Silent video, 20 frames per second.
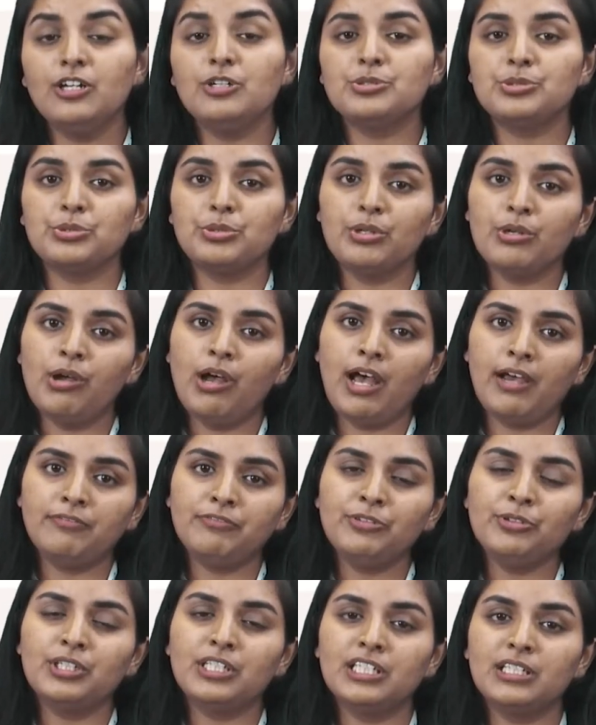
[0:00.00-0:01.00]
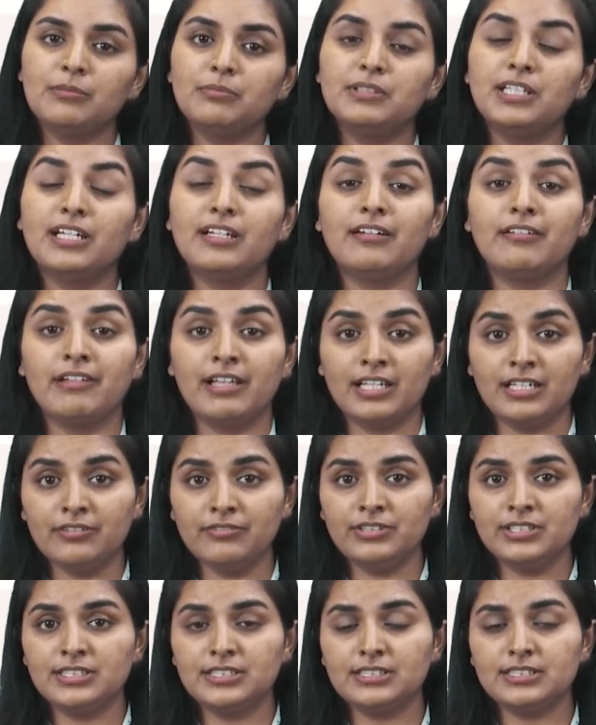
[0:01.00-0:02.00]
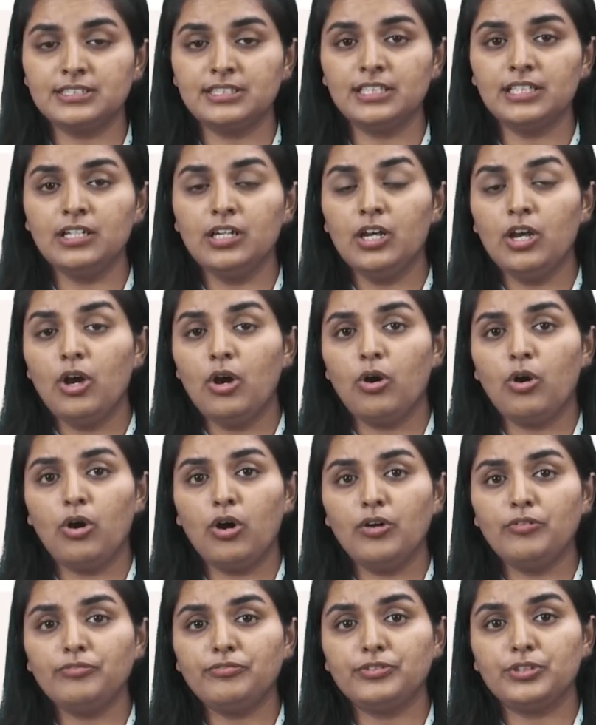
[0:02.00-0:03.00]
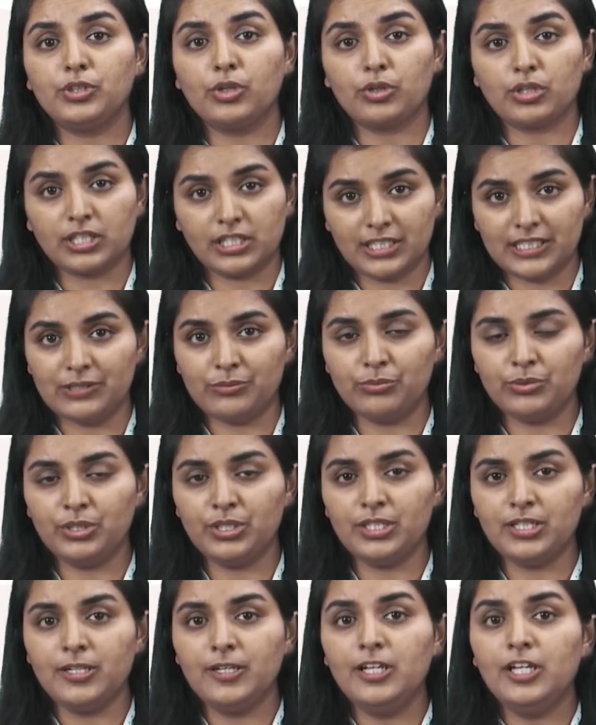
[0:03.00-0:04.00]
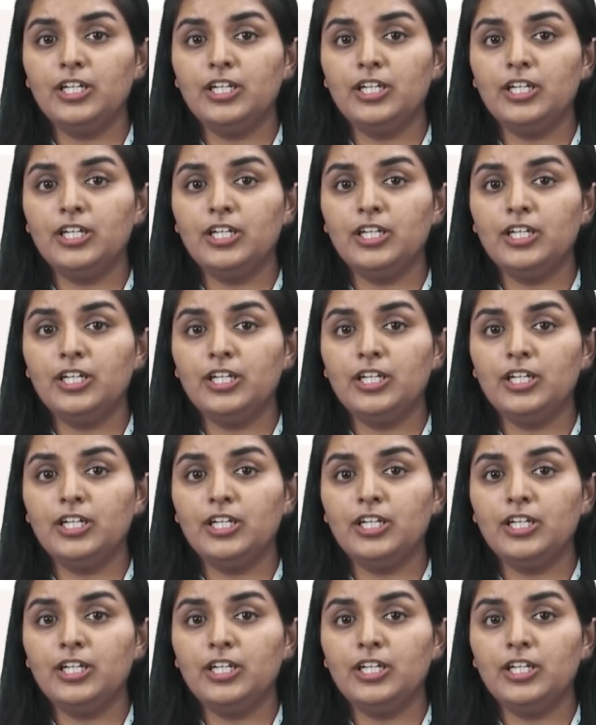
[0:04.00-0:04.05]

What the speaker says: So you have to keep that relevancy of your keyword,